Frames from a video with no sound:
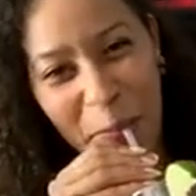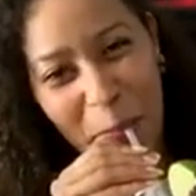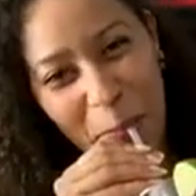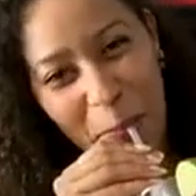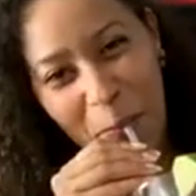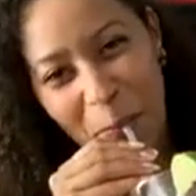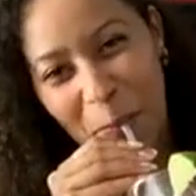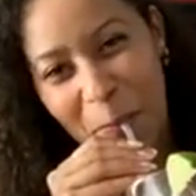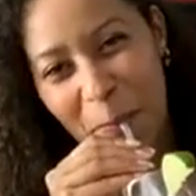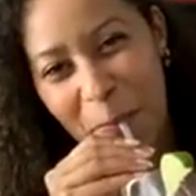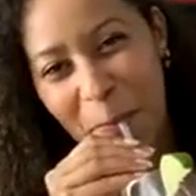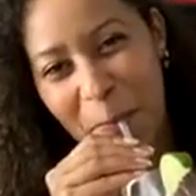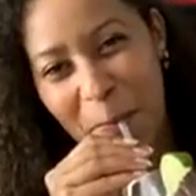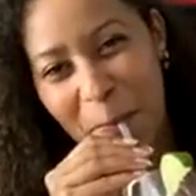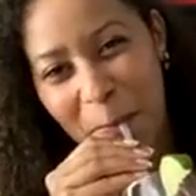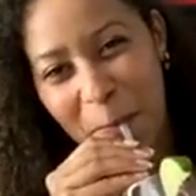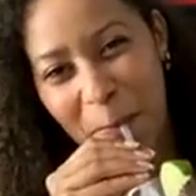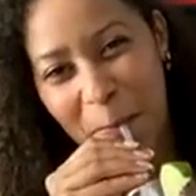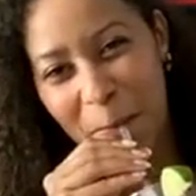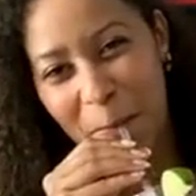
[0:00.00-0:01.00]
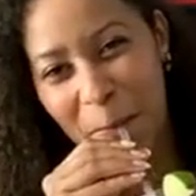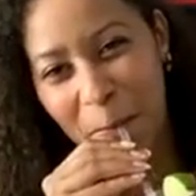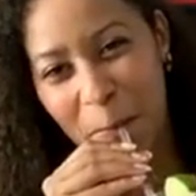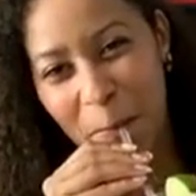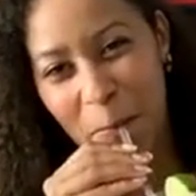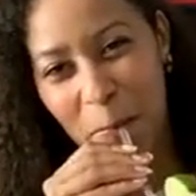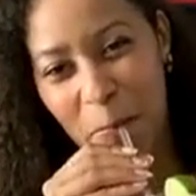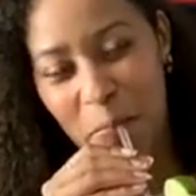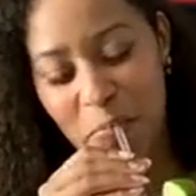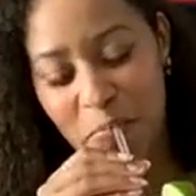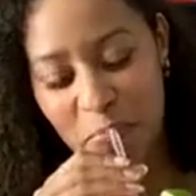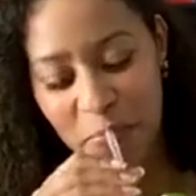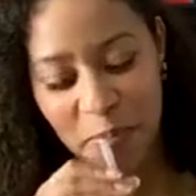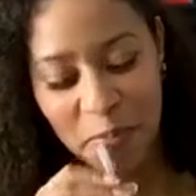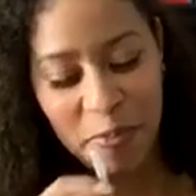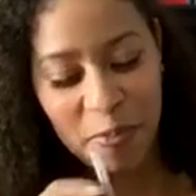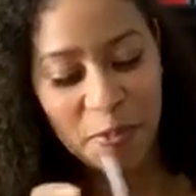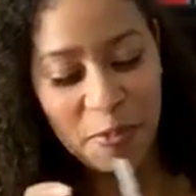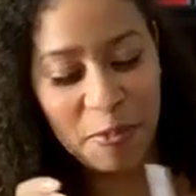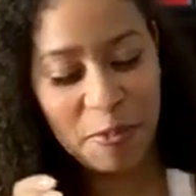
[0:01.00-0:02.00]

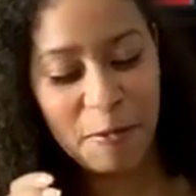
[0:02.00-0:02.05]
No words are spoken by the person on screen.